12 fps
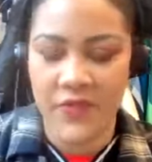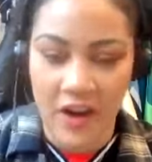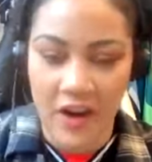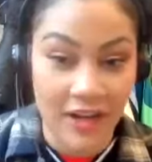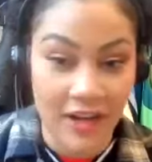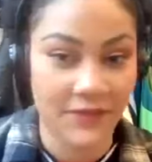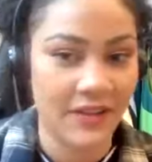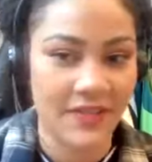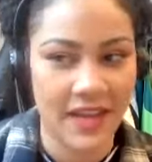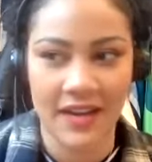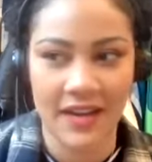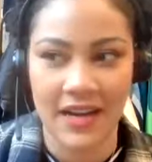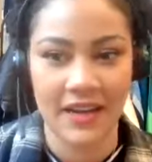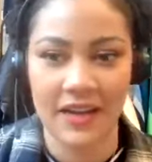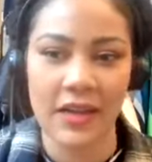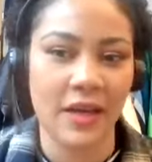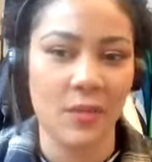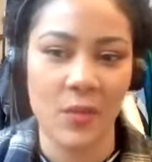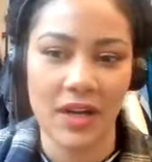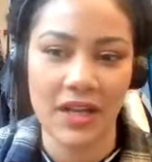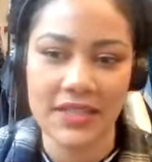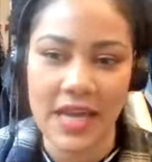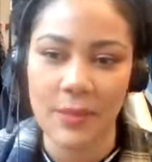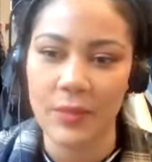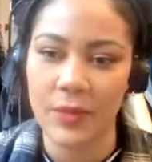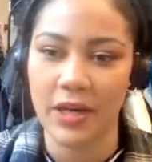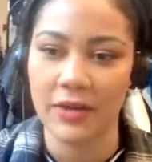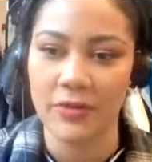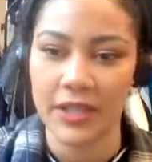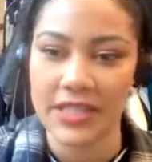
very different than I think like a more contemporary